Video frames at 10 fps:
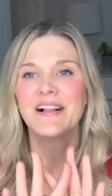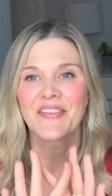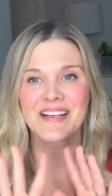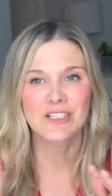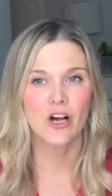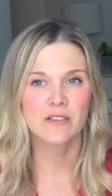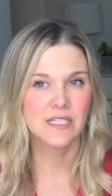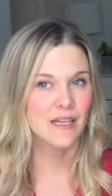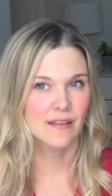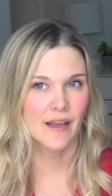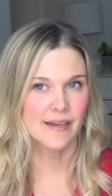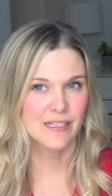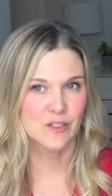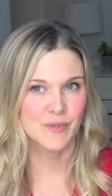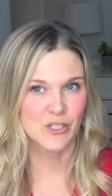is causing that lining
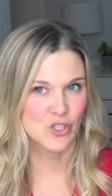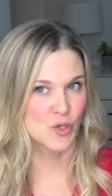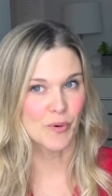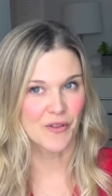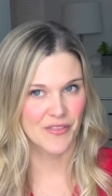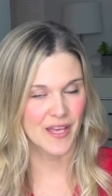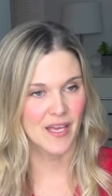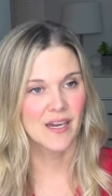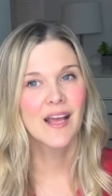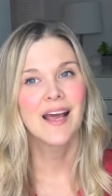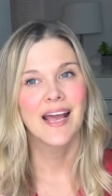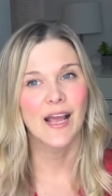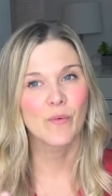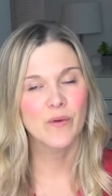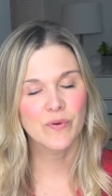to be super thin.
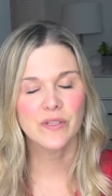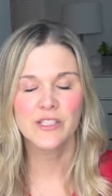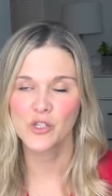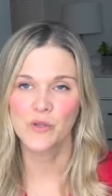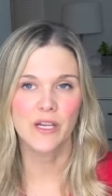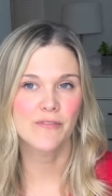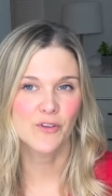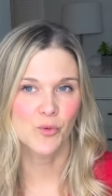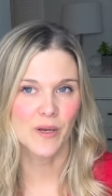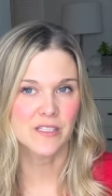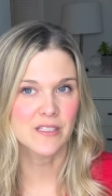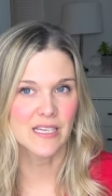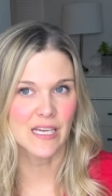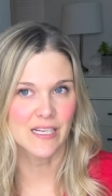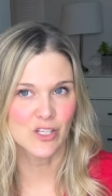And we really do need a few months to
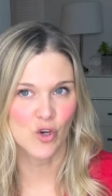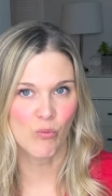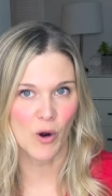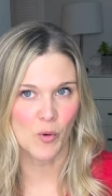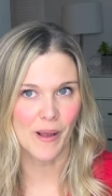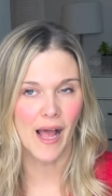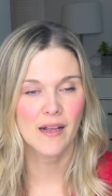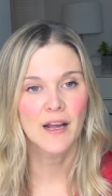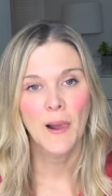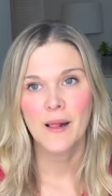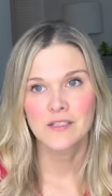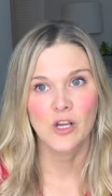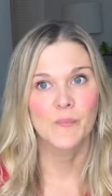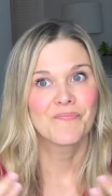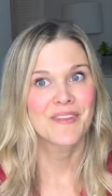get it to grow back.
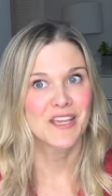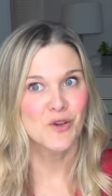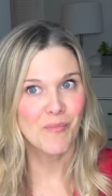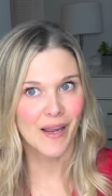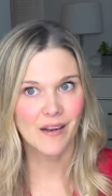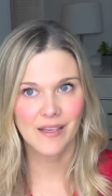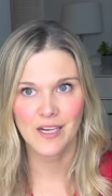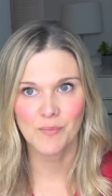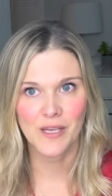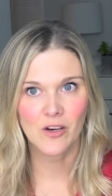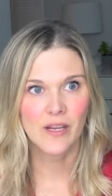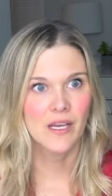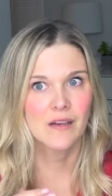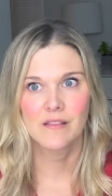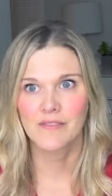So you might not get a
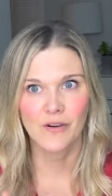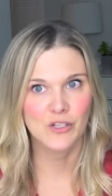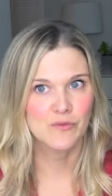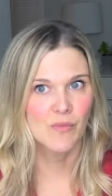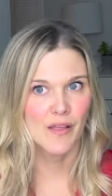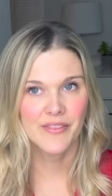period the first month,